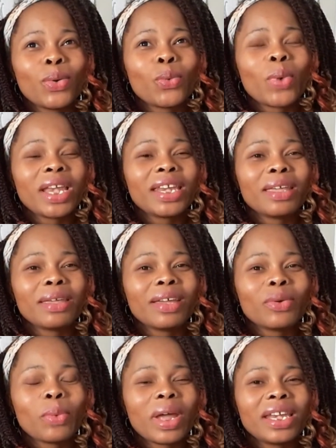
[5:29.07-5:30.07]
when
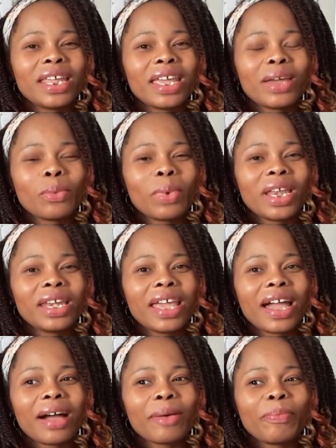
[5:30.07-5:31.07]
they
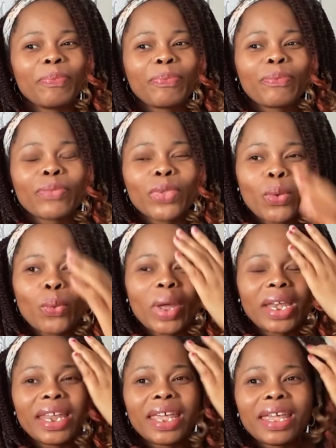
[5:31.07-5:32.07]
are
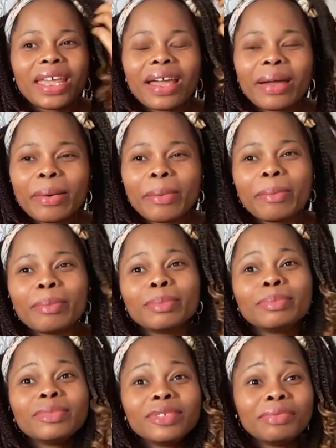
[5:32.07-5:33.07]

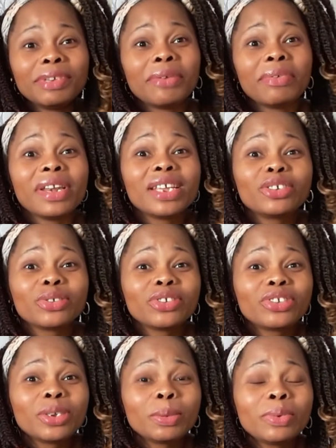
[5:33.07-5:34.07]
in a
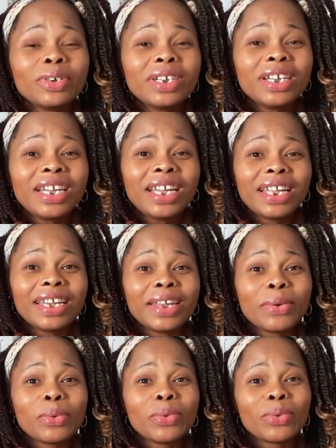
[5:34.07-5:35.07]
relationship, they
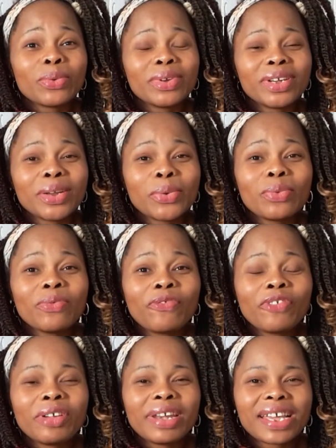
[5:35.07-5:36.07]
won't
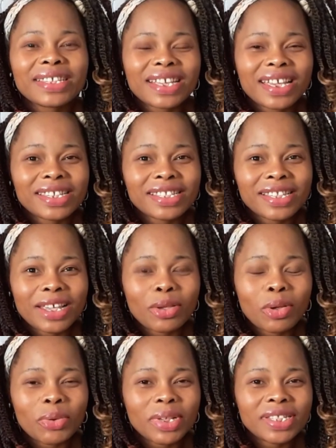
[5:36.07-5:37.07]
feel that
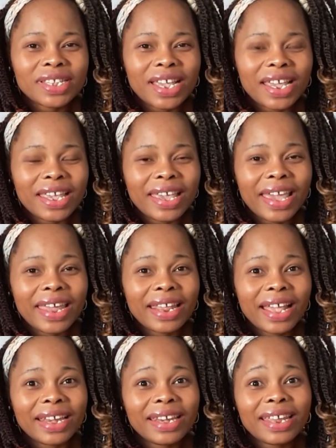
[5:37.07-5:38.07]
insecurity again,
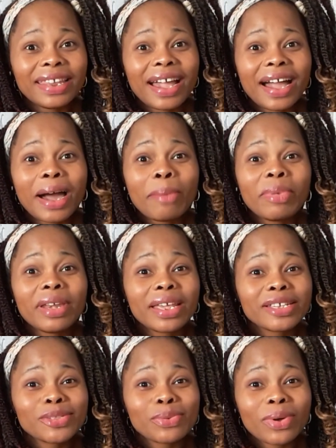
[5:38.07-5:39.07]
and then their
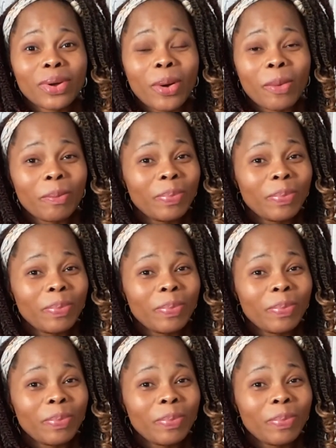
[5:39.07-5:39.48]
happiness will come.